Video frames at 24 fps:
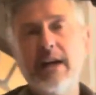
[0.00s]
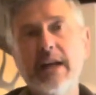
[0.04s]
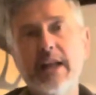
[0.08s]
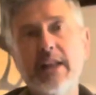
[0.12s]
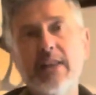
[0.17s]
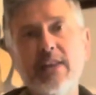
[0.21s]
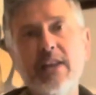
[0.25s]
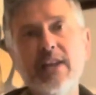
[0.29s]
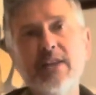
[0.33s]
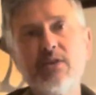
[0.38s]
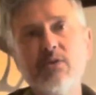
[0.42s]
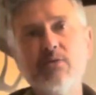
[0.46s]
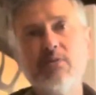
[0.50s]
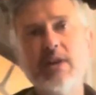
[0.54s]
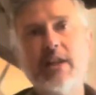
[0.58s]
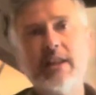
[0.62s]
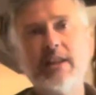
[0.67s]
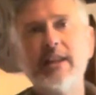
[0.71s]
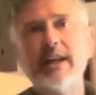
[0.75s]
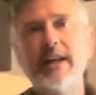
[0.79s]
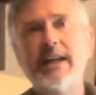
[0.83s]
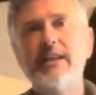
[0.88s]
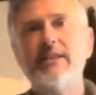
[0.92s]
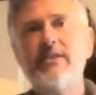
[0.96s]
This
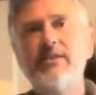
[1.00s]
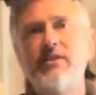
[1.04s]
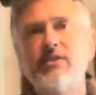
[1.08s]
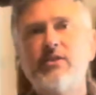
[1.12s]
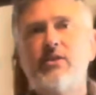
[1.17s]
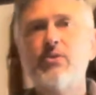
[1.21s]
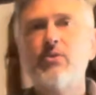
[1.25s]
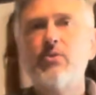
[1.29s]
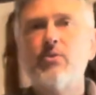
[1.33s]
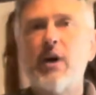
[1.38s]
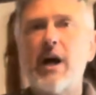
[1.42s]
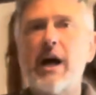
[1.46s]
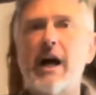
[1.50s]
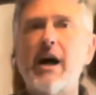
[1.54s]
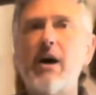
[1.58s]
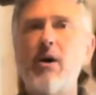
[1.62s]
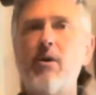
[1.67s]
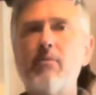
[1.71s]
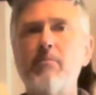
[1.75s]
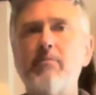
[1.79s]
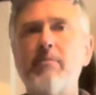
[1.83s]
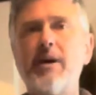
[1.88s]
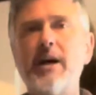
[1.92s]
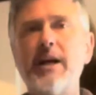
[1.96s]
relates to
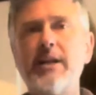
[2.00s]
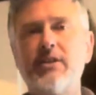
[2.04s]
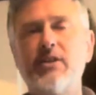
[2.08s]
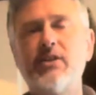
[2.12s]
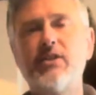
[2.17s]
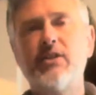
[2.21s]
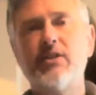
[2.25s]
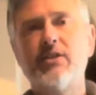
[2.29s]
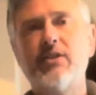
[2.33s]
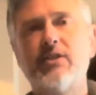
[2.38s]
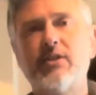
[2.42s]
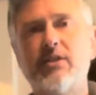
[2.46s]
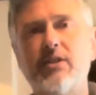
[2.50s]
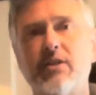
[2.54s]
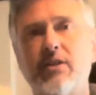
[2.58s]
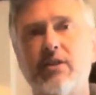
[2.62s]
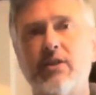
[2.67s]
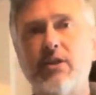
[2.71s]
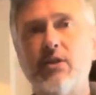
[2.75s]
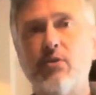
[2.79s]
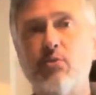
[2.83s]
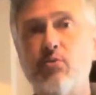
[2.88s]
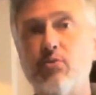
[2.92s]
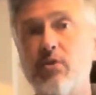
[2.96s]
how much
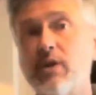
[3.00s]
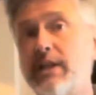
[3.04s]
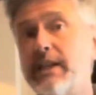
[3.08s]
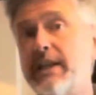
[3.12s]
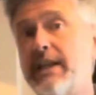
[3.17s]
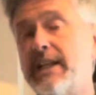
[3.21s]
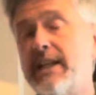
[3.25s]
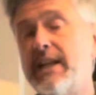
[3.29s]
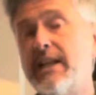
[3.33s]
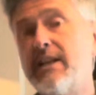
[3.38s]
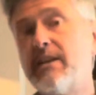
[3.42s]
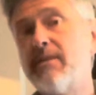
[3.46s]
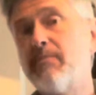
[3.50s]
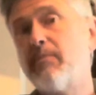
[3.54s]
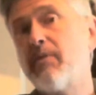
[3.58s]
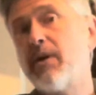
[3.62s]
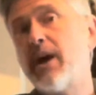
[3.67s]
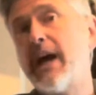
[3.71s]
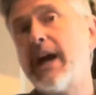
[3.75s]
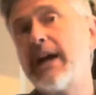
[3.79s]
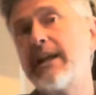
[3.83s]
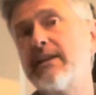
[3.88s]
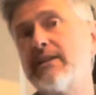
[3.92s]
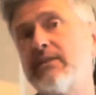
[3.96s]
you really need to
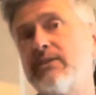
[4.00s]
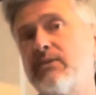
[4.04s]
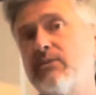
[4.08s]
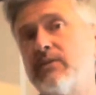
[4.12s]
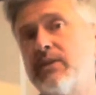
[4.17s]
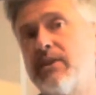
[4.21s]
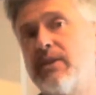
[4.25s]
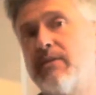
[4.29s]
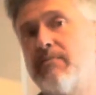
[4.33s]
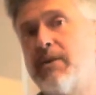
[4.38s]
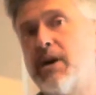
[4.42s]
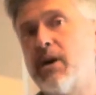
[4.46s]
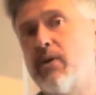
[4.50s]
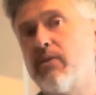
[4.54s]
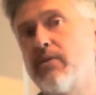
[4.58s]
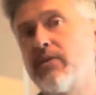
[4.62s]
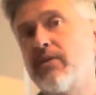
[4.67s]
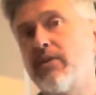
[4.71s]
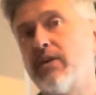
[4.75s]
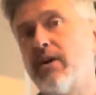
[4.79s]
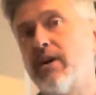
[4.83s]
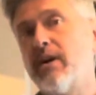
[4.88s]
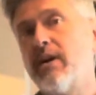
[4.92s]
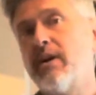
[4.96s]
practice with a mouth
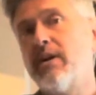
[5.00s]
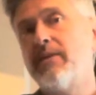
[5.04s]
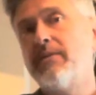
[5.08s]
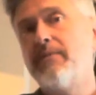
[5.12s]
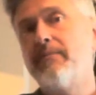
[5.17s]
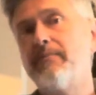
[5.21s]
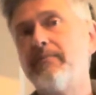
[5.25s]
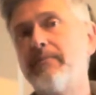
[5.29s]
call.